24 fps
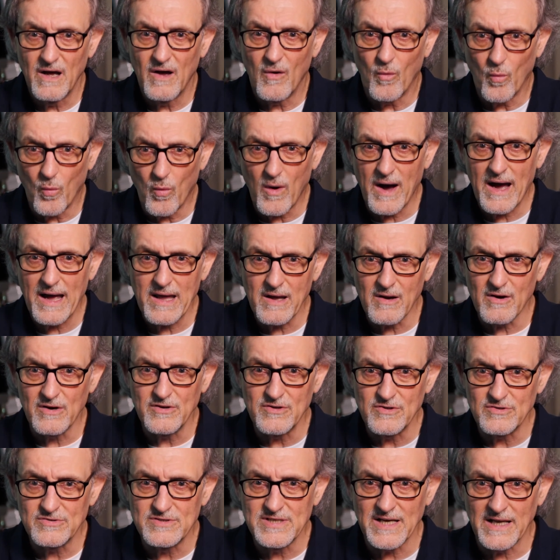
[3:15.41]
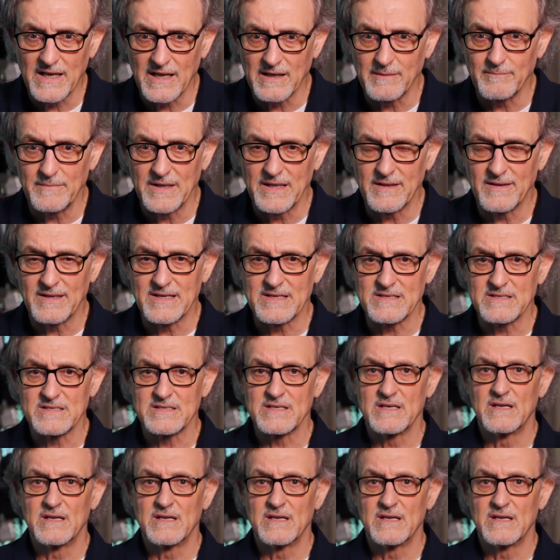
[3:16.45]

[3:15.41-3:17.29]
Why are you telling me this?